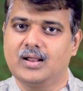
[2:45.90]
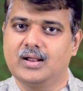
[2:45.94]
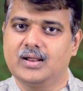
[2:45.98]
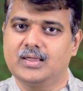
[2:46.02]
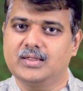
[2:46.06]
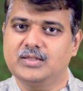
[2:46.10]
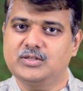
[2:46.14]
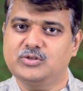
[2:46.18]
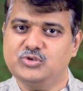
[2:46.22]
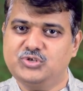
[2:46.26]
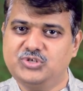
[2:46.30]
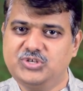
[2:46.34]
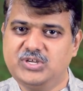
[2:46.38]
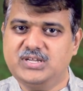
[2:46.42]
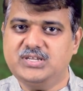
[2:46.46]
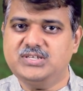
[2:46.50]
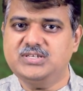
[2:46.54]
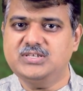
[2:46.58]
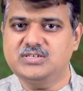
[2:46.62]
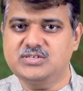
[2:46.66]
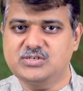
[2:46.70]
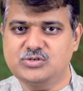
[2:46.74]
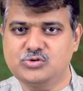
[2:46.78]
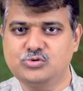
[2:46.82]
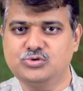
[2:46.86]

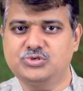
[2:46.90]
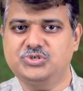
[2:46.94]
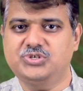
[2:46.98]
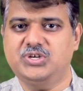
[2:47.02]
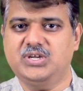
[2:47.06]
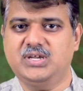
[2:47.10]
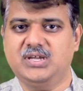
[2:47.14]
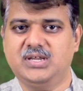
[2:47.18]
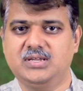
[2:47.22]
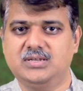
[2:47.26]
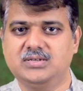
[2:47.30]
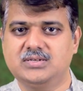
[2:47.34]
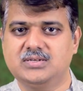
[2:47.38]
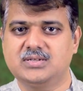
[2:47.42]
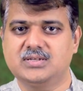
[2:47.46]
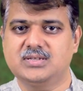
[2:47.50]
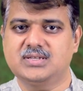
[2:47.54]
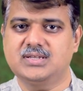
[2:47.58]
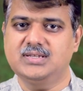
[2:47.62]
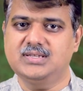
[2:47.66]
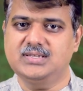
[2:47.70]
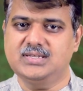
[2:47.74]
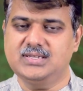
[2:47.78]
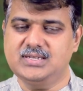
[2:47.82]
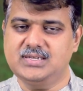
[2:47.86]
Situations do change
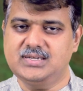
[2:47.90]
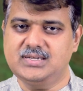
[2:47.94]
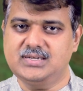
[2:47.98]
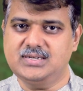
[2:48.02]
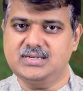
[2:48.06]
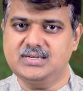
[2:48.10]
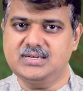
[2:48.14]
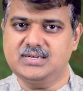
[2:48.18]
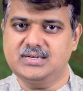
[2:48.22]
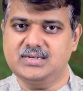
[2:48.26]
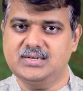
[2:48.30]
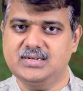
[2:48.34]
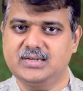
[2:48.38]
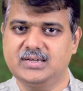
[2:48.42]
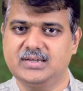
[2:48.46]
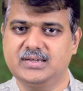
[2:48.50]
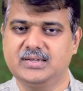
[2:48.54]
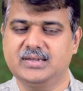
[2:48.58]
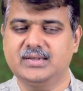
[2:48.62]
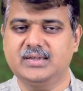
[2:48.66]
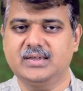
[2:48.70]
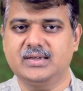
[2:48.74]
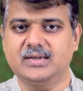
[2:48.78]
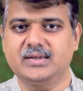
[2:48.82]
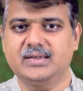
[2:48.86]
since
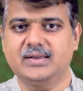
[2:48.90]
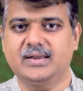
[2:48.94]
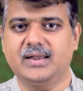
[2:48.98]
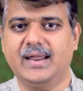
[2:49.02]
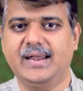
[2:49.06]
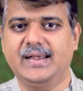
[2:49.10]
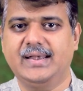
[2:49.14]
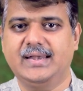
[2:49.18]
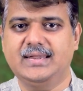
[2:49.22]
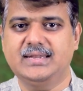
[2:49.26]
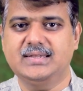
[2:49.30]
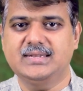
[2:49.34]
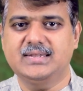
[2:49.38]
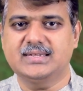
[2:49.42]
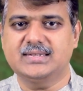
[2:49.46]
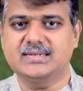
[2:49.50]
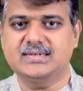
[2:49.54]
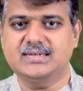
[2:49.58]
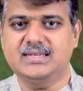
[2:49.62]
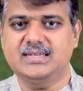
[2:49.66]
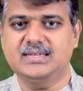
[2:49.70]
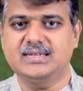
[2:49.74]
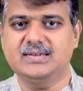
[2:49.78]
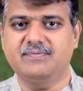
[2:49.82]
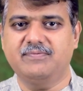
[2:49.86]
the
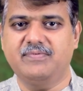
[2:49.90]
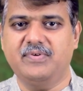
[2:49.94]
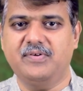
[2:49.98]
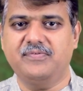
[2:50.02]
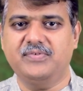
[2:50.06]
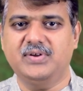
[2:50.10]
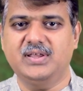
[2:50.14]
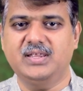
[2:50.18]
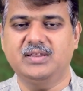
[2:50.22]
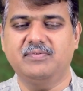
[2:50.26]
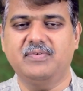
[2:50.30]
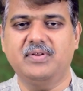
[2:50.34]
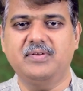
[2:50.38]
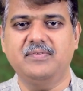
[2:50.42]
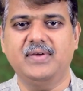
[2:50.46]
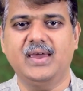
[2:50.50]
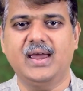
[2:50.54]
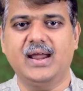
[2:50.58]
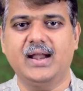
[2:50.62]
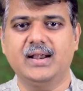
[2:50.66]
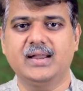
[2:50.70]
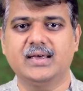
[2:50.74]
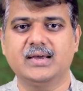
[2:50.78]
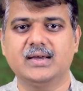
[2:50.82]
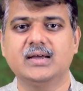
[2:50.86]
1960s and 50s, when we
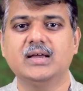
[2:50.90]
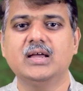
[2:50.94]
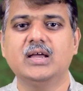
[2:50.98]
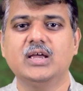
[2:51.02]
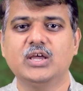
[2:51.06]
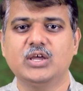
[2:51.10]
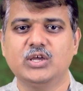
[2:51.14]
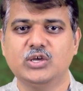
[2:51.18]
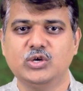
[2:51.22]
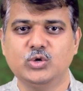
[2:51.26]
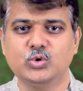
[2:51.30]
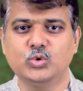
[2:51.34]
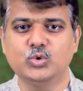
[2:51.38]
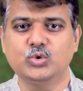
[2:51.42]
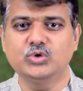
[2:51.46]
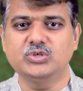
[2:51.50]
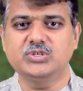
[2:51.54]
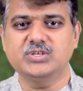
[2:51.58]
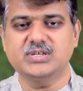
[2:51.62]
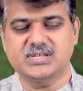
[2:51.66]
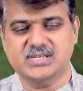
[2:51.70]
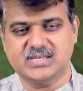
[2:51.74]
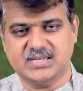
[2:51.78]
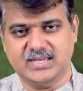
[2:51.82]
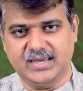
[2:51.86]
had a
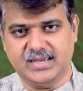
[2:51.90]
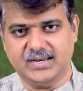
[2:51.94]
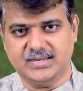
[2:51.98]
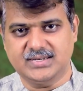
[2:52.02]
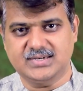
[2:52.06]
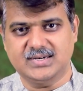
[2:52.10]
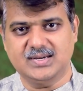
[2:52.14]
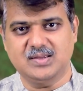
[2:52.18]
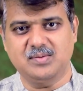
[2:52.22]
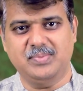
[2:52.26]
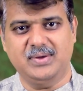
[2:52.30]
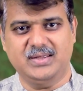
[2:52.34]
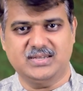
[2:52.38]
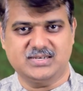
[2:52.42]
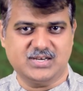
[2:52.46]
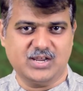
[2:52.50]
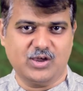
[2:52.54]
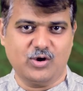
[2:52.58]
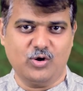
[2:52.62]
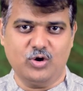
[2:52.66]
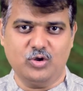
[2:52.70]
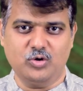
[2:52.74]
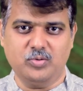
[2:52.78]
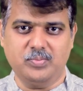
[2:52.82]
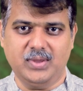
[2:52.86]
huge scarcity based
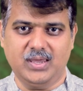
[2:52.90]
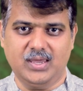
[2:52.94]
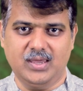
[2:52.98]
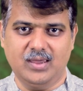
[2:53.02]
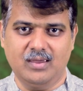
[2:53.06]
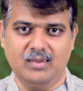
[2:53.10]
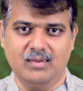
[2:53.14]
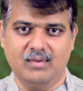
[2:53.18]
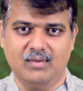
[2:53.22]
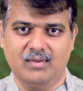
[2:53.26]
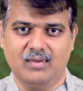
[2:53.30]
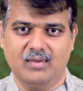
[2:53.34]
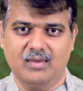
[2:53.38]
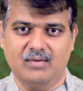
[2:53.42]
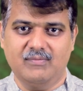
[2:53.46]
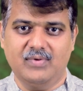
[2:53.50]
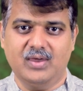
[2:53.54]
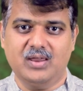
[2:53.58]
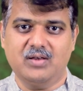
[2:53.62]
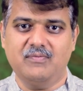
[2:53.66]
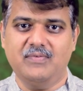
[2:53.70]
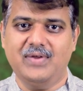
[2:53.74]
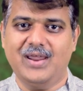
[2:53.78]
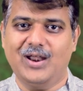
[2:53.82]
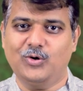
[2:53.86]
economy
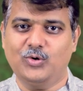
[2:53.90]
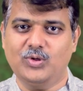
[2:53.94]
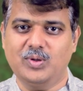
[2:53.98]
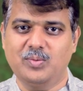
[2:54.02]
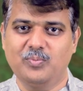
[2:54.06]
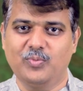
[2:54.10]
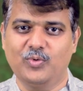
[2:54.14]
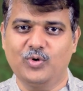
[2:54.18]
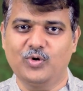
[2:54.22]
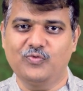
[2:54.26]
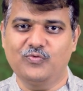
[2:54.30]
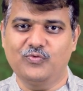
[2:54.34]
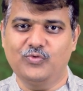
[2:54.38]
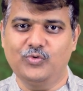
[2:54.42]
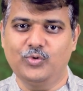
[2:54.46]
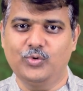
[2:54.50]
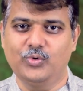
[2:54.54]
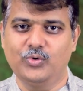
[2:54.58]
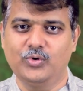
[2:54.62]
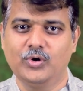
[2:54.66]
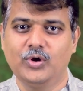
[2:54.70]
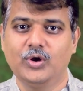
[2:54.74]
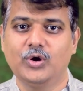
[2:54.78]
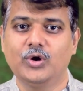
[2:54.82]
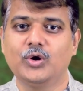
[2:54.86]
wherein we had to import
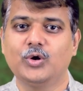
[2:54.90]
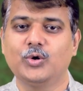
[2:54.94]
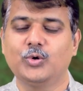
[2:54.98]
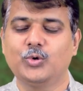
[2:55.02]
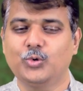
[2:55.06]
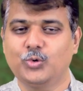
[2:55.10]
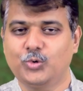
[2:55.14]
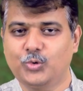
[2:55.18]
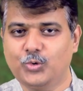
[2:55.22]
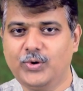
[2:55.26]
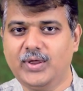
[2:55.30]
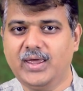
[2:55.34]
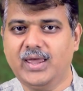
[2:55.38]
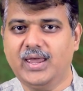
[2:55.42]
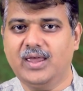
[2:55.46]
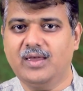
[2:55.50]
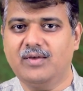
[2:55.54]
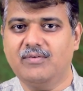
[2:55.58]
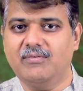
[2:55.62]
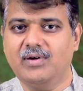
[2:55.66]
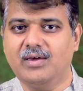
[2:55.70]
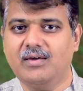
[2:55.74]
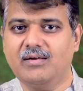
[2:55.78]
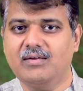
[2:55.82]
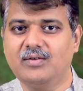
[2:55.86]
food, to today
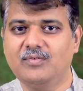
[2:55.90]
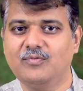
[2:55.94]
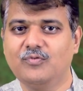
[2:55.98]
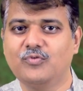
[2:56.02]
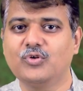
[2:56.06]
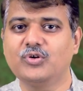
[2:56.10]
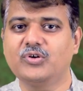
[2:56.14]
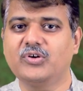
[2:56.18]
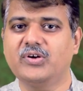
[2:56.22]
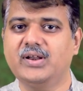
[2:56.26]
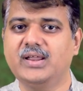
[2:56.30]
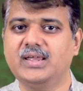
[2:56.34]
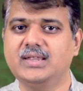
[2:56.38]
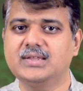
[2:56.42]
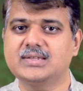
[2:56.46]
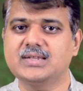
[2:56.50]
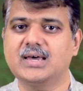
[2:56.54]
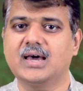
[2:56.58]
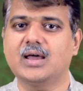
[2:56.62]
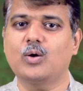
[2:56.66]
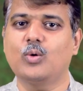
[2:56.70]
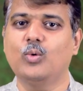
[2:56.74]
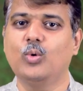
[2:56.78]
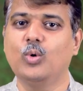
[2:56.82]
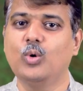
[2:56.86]
wherein food grains
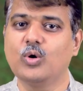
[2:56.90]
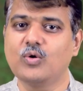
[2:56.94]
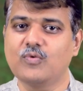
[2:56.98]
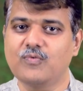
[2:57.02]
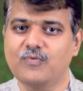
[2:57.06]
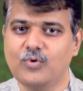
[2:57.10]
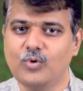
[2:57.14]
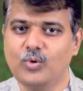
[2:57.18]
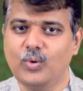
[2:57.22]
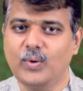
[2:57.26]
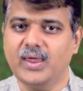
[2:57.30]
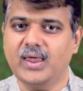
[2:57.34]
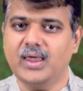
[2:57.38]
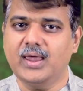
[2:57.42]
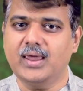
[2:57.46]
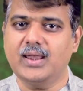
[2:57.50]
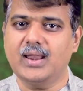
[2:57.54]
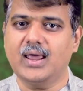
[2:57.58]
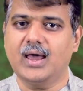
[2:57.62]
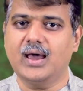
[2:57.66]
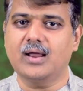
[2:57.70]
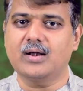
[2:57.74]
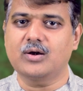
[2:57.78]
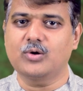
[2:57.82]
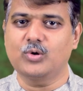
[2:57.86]
are overflowing in
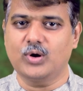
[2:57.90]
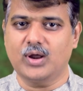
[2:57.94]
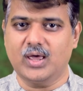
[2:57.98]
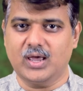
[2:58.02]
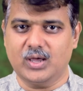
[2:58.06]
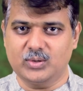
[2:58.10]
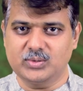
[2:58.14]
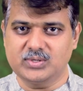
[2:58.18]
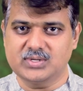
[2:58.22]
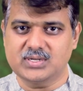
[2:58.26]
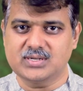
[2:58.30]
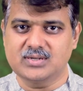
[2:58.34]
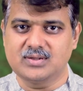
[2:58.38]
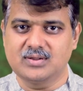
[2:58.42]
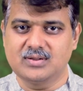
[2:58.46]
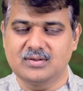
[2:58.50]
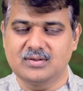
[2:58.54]
our godowns.